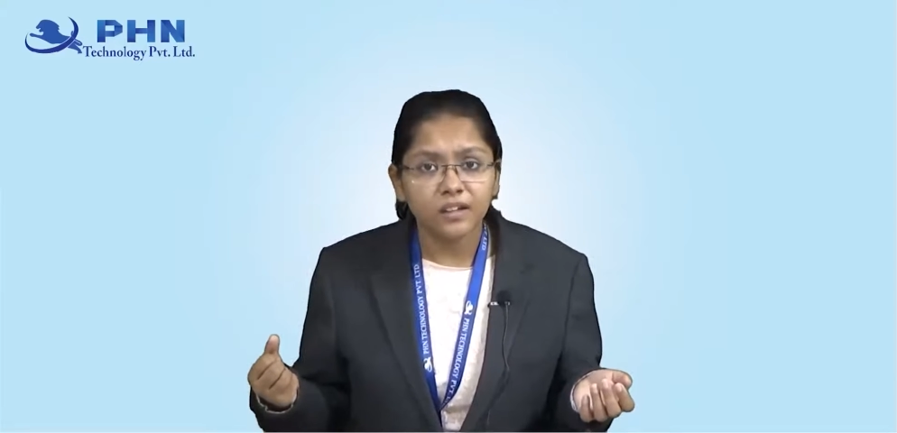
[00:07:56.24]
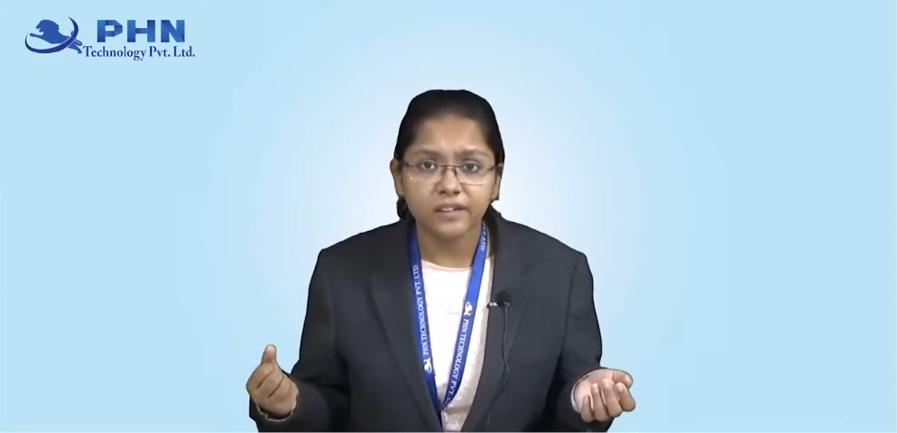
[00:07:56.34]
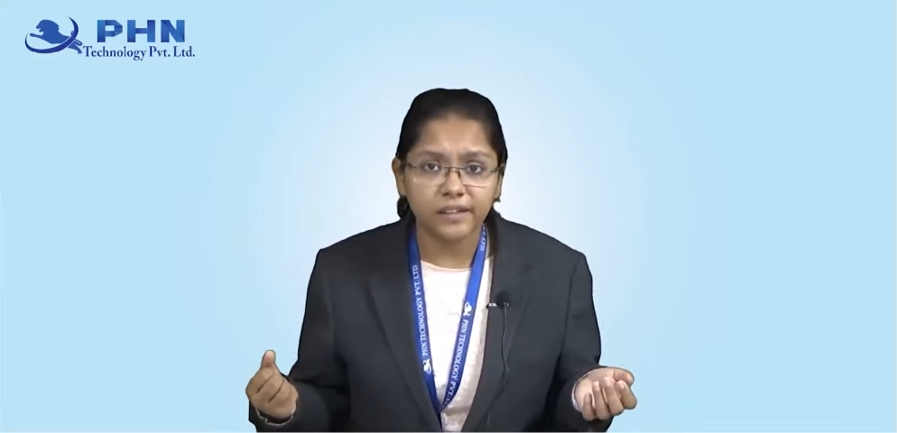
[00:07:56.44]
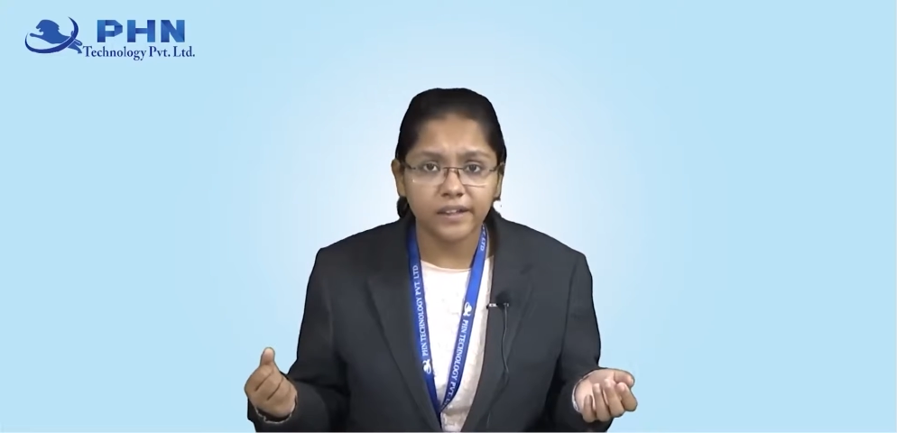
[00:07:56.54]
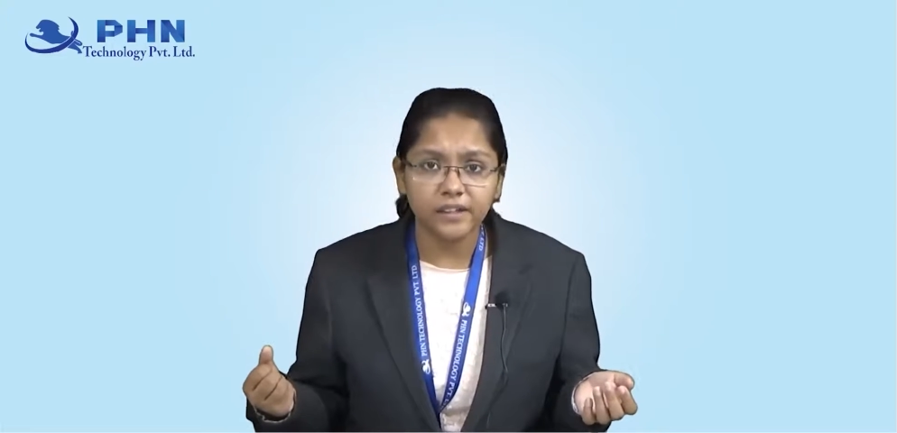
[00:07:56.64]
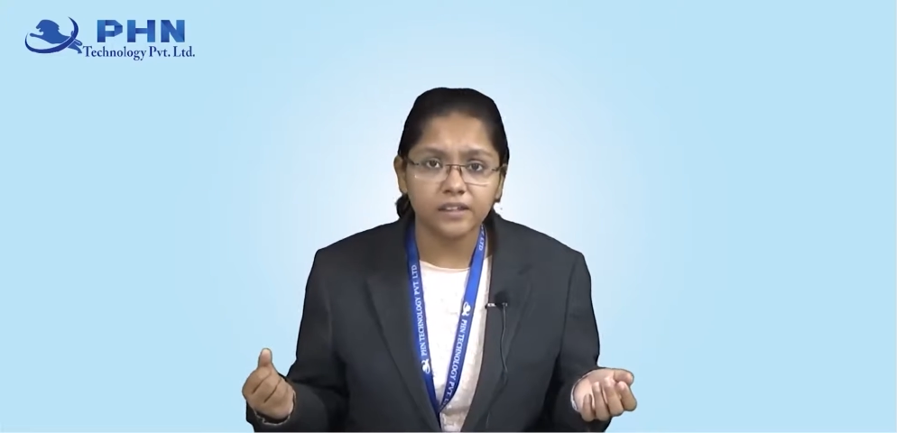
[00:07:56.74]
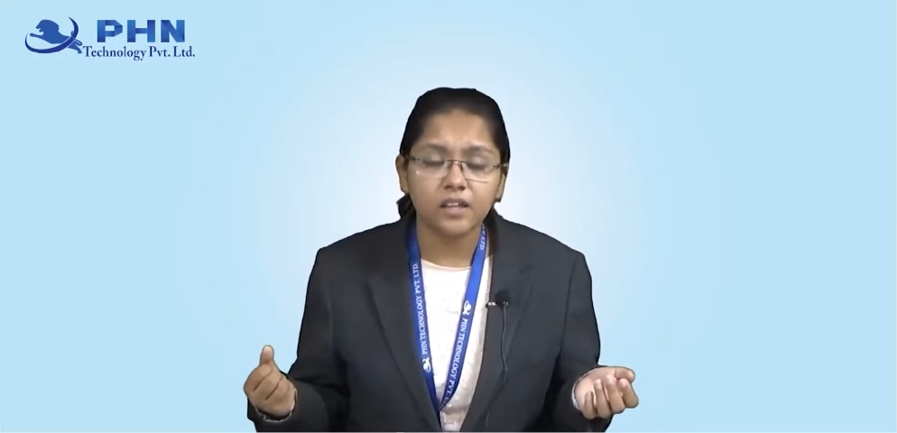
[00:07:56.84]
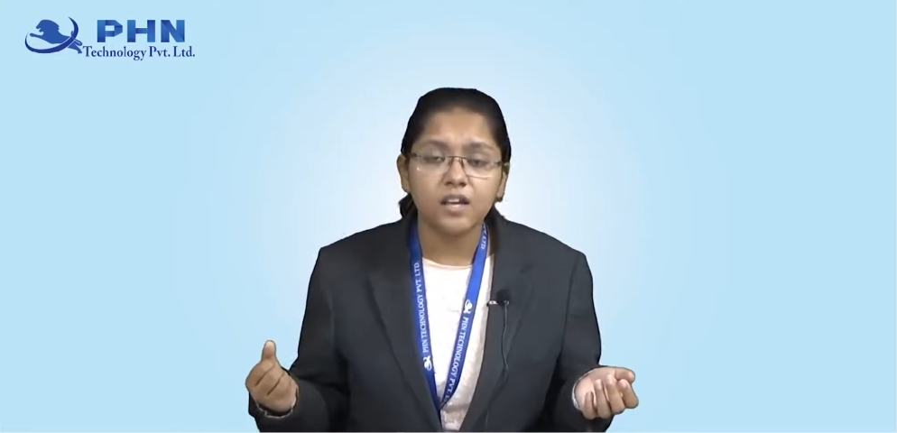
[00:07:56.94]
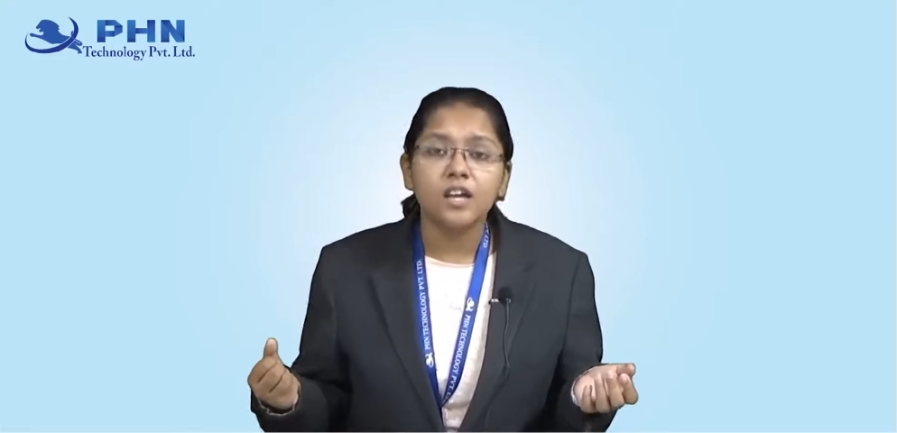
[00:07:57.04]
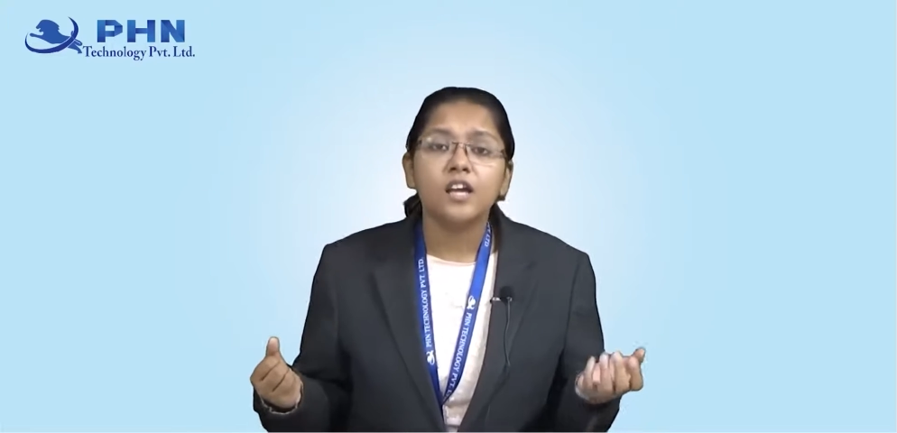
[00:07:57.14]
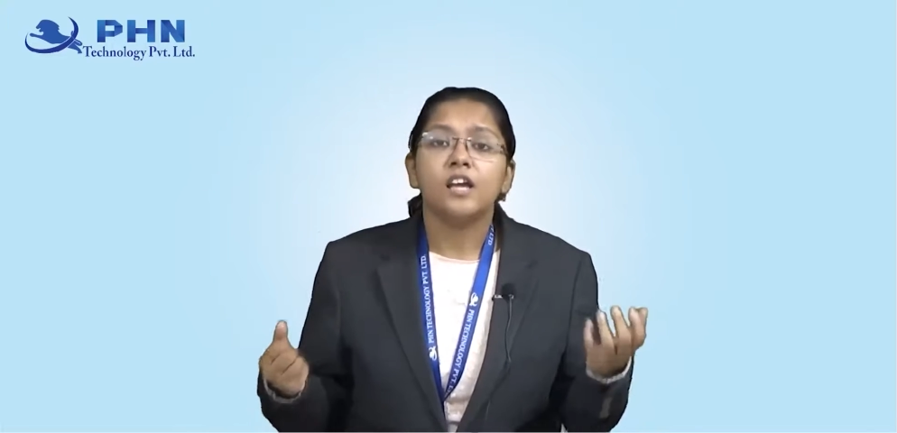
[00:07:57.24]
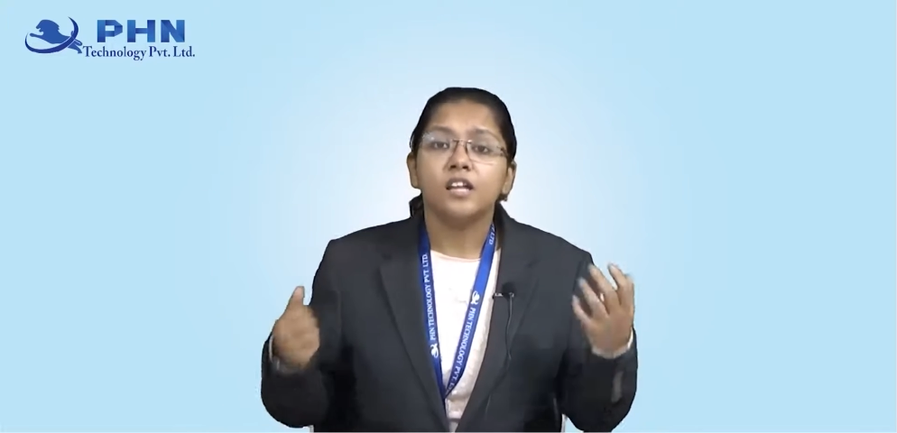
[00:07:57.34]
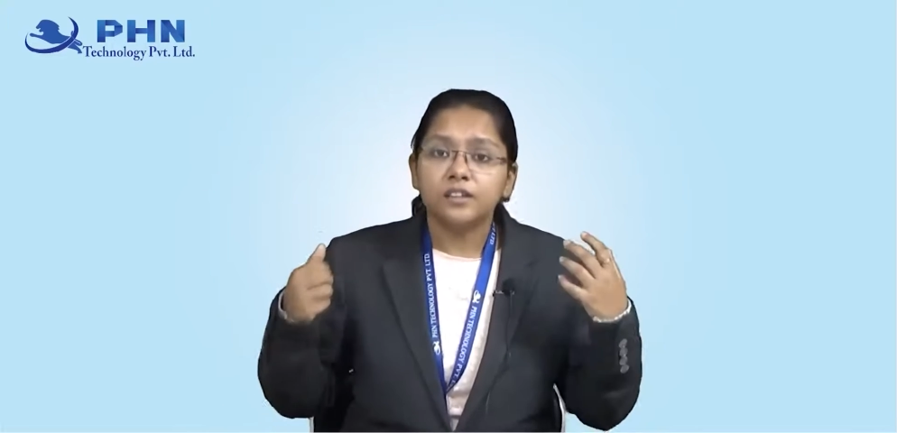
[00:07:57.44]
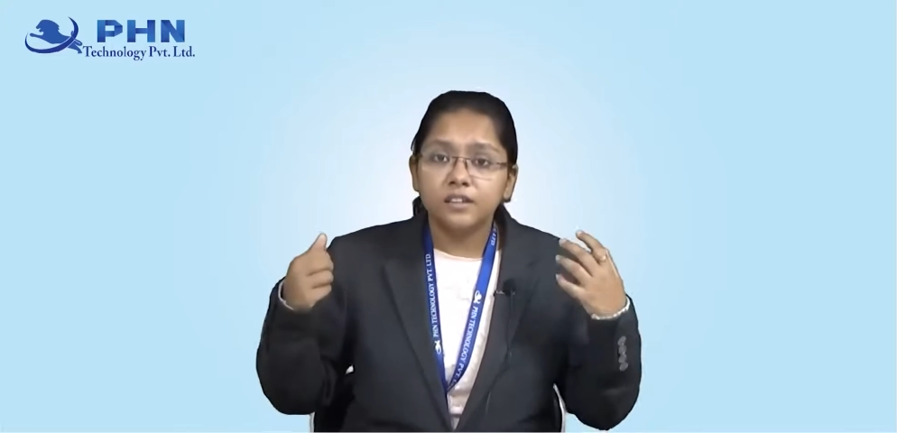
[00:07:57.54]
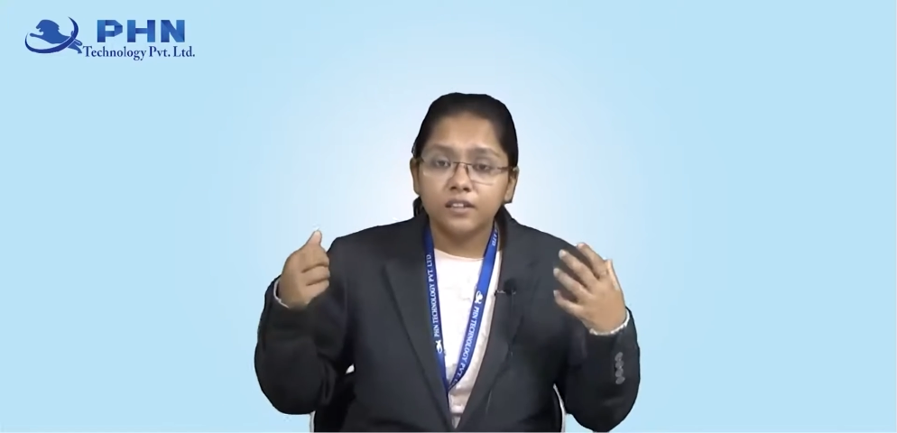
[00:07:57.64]
Right?
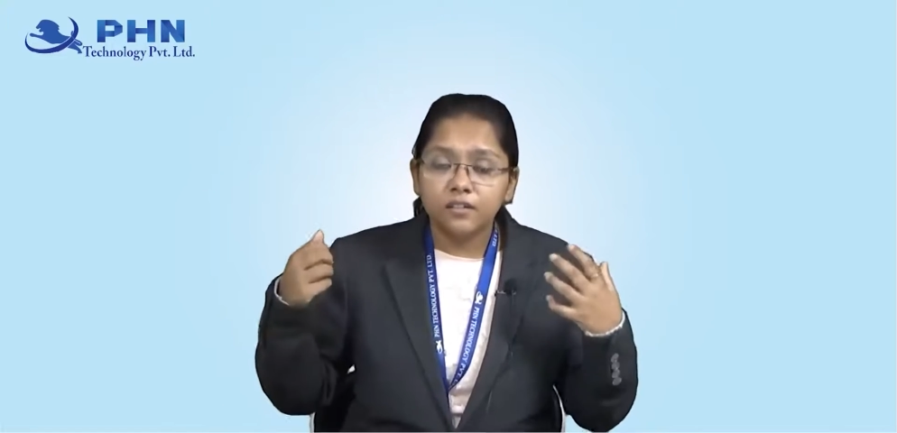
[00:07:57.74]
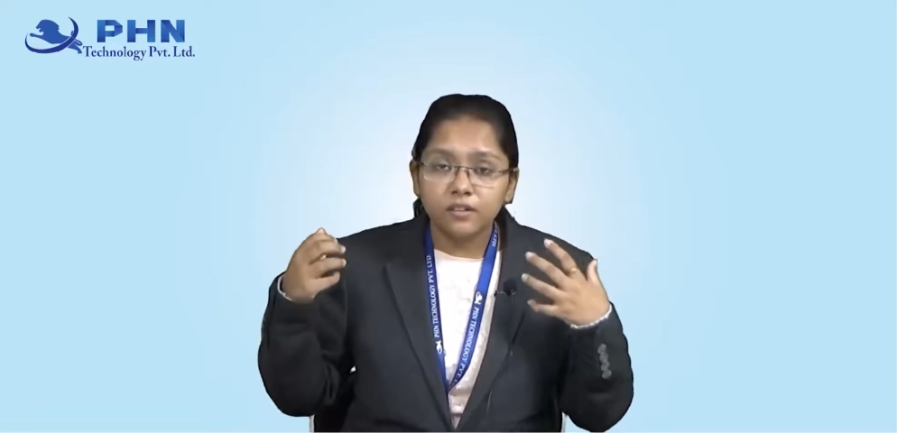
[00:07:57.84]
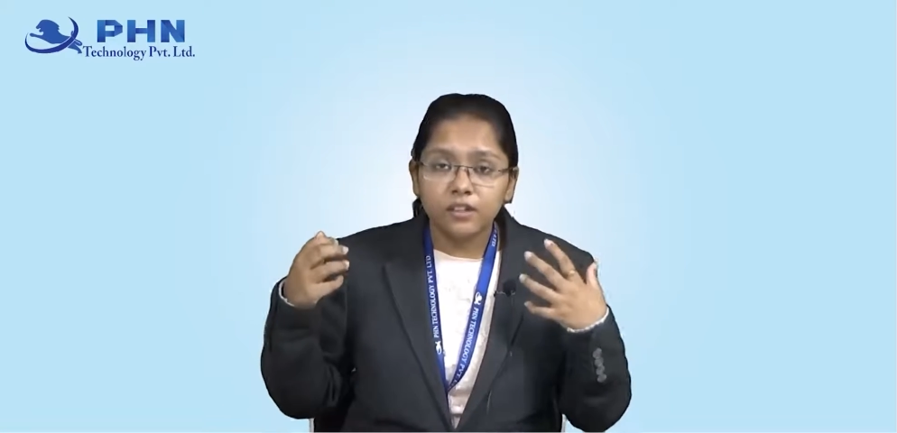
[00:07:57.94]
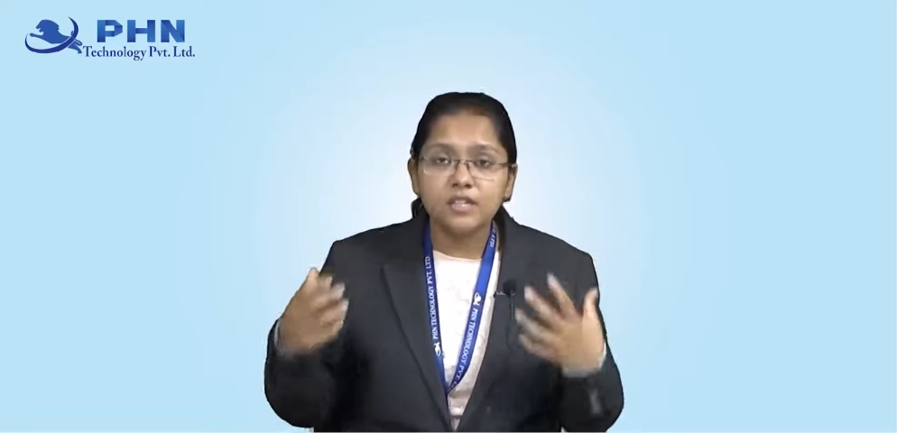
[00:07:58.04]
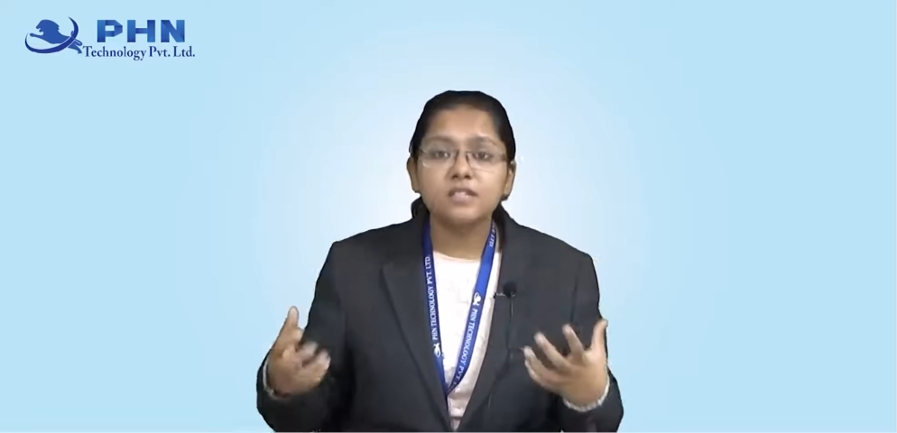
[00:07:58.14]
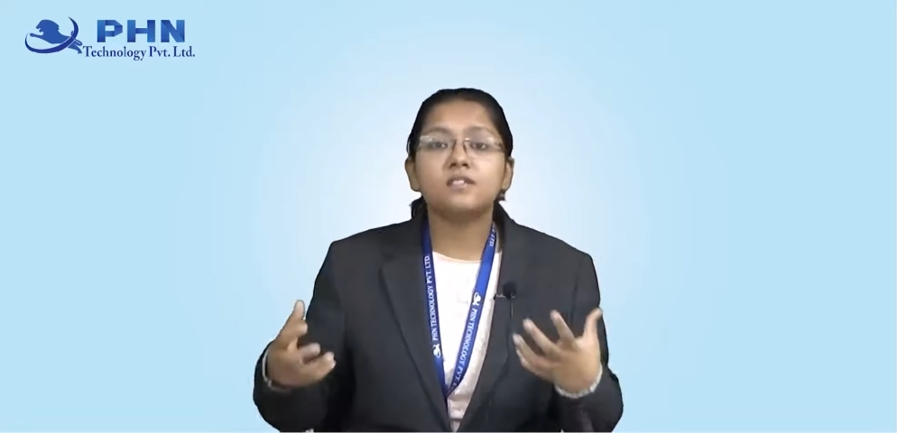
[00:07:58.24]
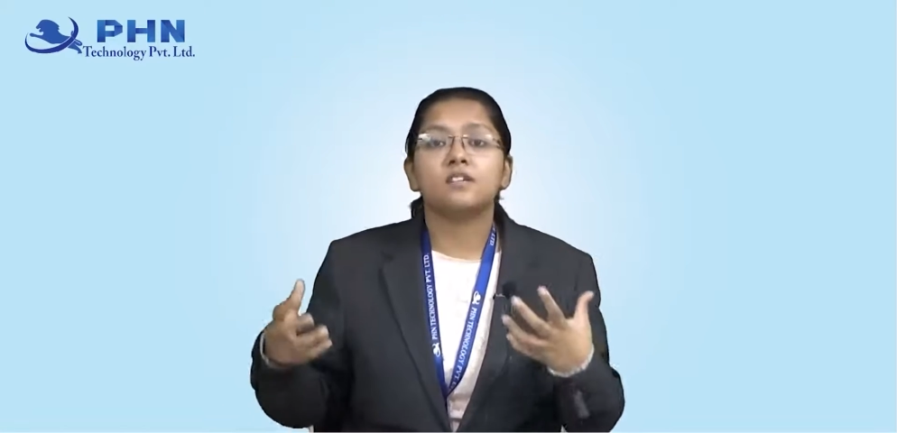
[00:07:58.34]
This